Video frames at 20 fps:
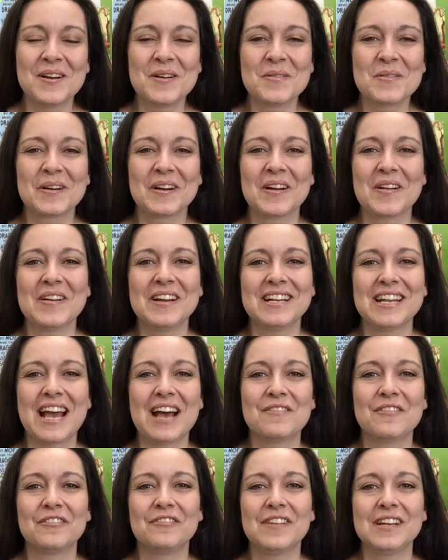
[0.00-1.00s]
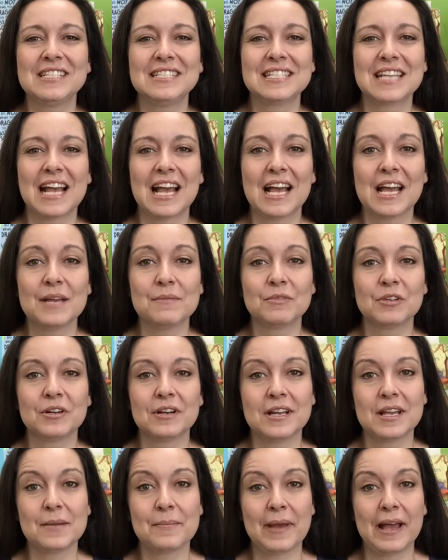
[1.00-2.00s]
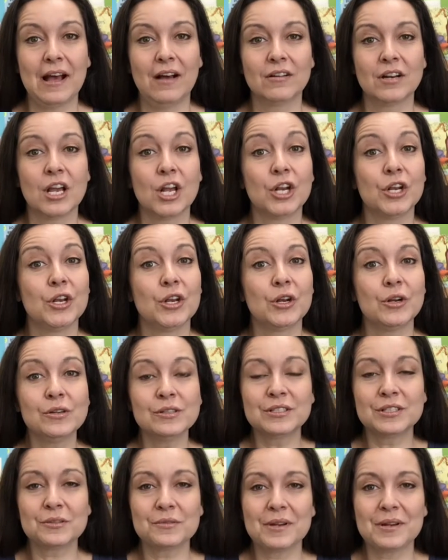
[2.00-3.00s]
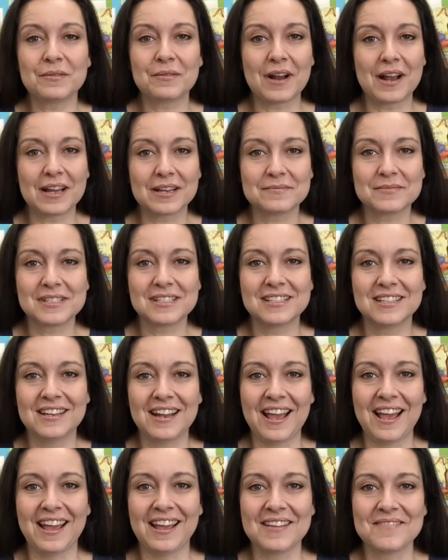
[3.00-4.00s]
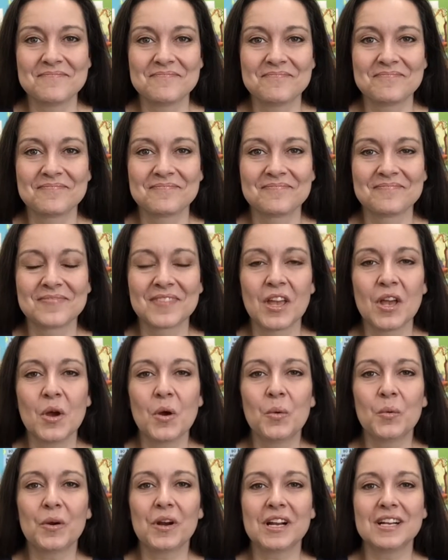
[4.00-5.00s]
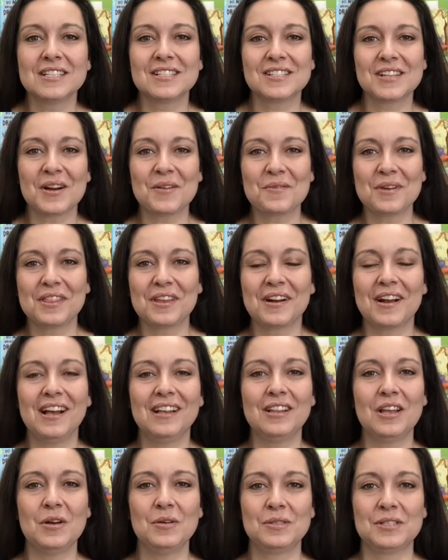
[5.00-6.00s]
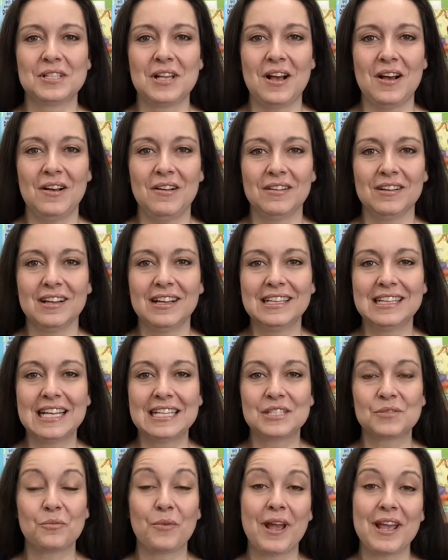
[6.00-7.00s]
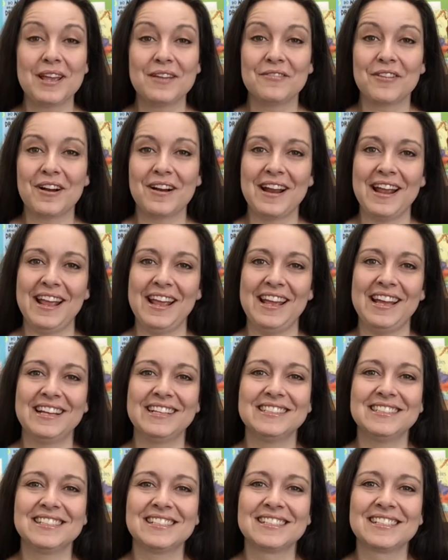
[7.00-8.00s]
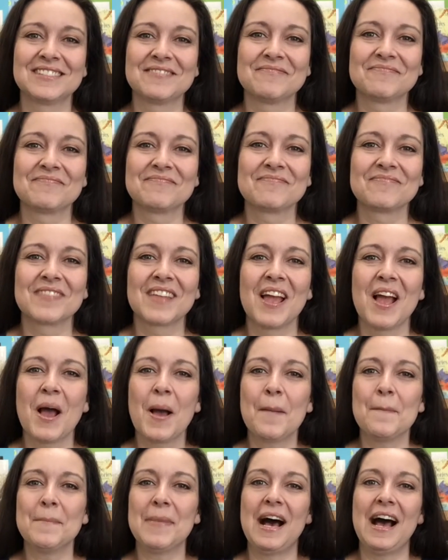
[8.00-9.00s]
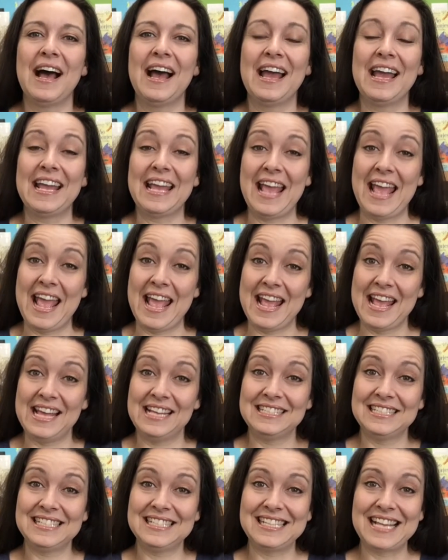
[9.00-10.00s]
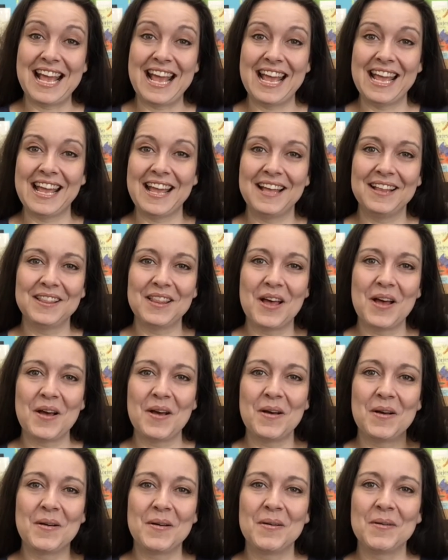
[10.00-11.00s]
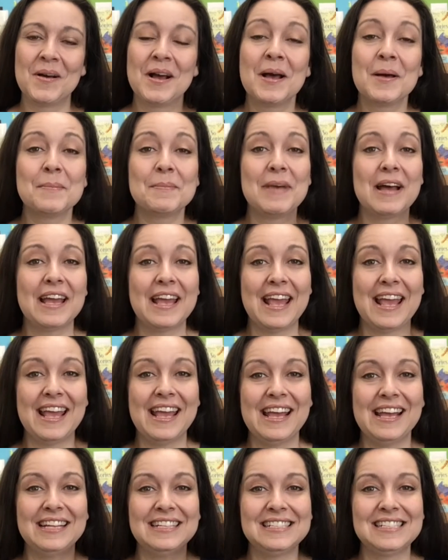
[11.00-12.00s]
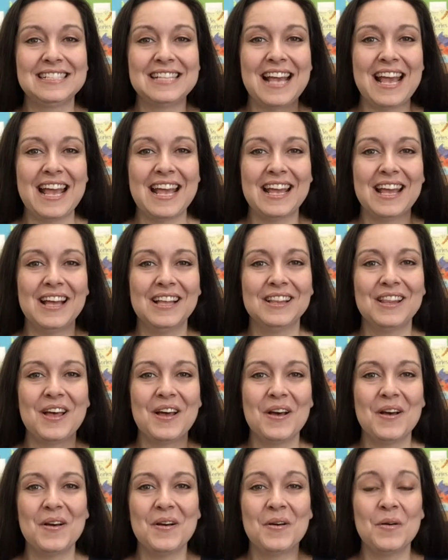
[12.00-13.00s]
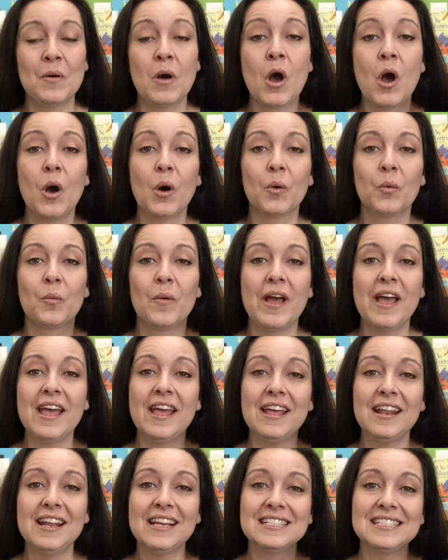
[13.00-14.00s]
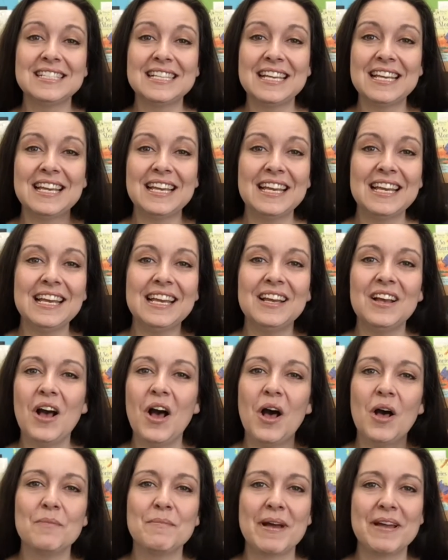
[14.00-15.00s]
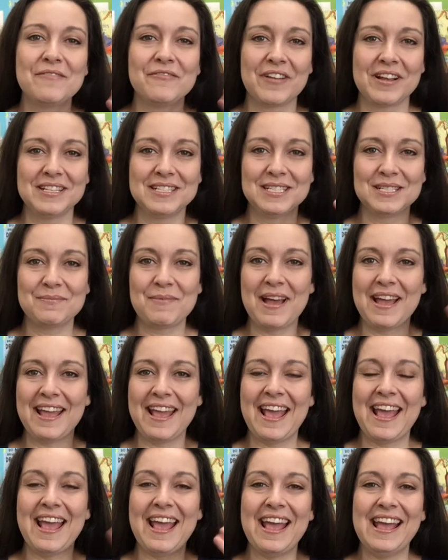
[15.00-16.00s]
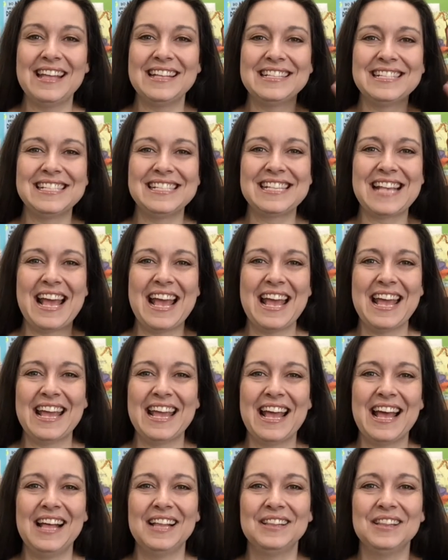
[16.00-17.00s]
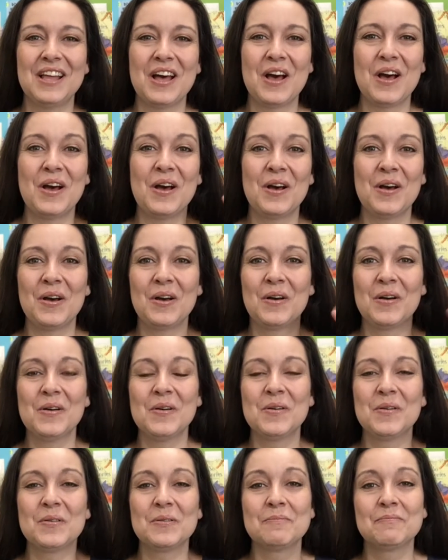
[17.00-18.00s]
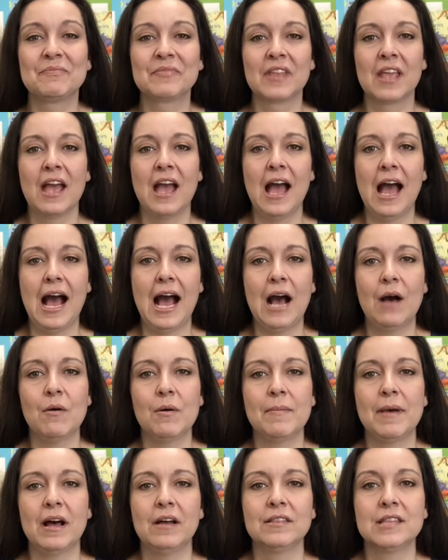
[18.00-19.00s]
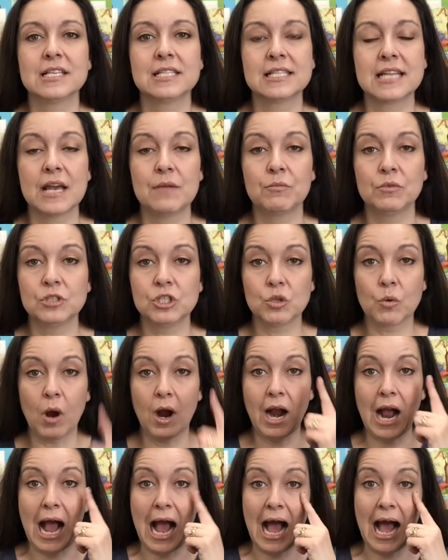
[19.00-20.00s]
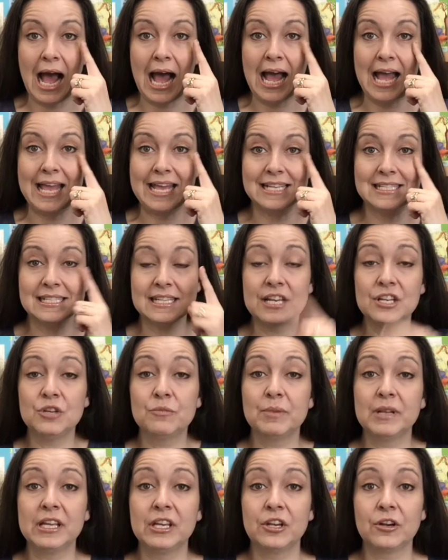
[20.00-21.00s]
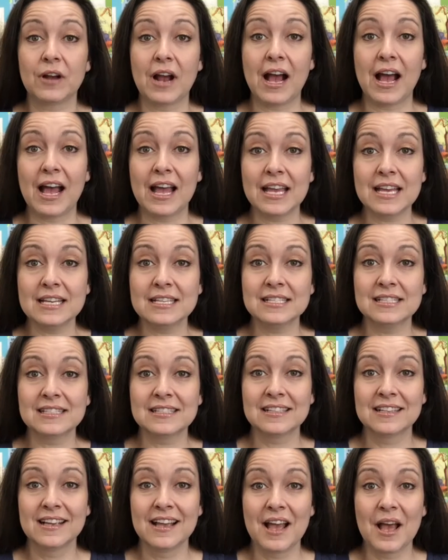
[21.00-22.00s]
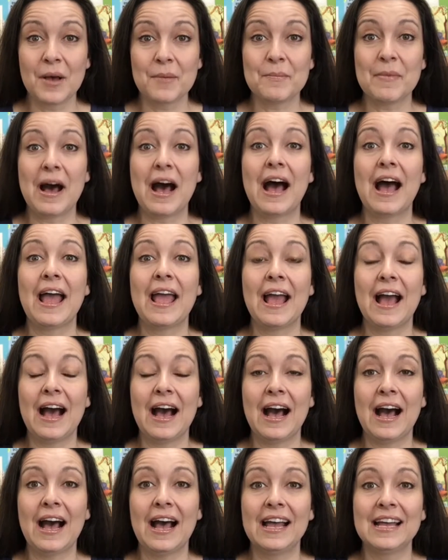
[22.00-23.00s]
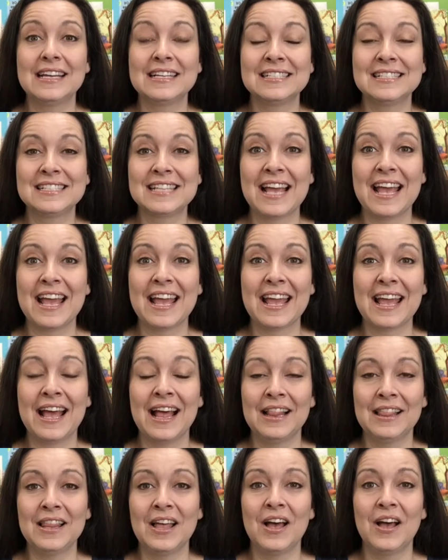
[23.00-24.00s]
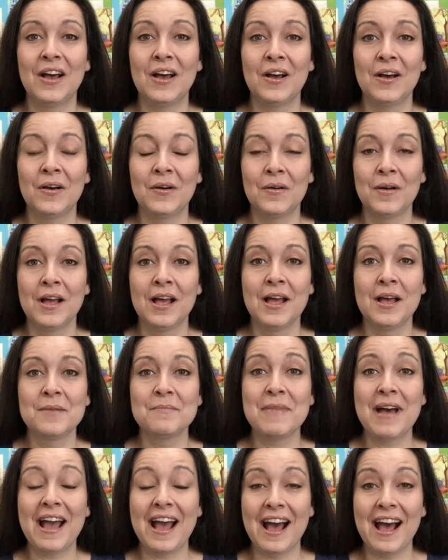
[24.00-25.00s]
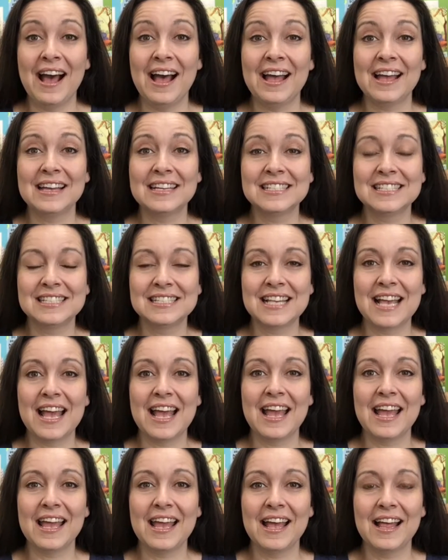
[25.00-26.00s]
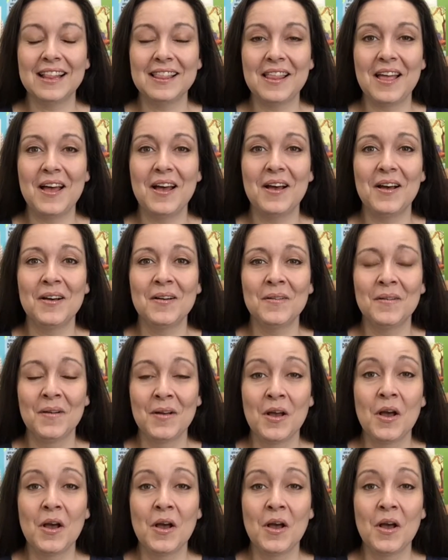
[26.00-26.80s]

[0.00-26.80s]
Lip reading: We're going to have a fun time learning about nursery rhymes today. We're going to start with our hello song. Let's wave our hands. My hands say hello, my hands say hello. When I see all my friends, my hands say hello. How about this time we'll do our eyes. Can you blink your eyes? My eyes say hello, my eyes say hello.